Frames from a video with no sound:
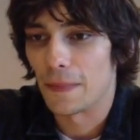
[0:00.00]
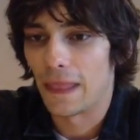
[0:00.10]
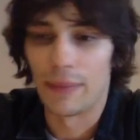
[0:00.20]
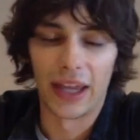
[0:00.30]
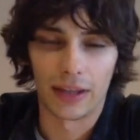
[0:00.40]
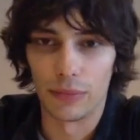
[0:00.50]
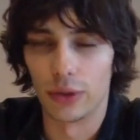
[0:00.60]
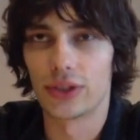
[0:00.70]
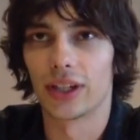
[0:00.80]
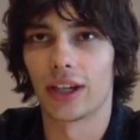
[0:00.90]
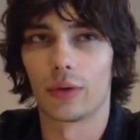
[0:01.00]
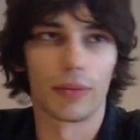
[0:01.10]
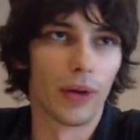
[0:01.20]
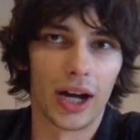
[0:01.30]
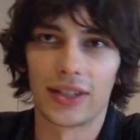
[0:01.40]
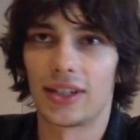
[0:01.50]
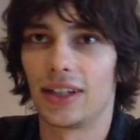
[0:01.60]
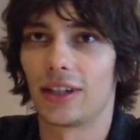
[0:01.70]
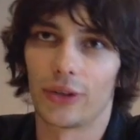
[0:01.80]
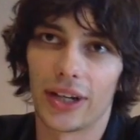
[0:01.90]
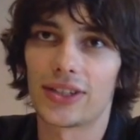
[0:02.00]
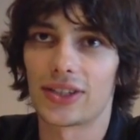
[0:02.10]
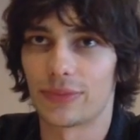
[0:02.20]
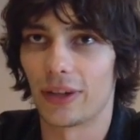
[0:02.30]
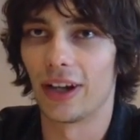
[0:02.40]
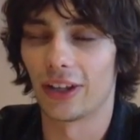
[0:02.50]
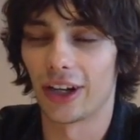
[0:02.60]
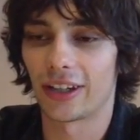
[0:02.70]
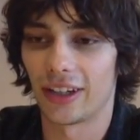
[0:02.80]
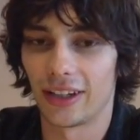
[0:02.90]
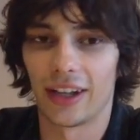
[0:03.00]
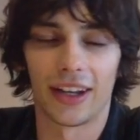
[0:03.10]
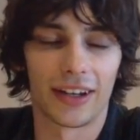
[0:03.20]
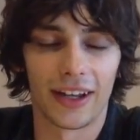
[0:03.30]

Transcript: I make music with Monty, Chris Larkin, and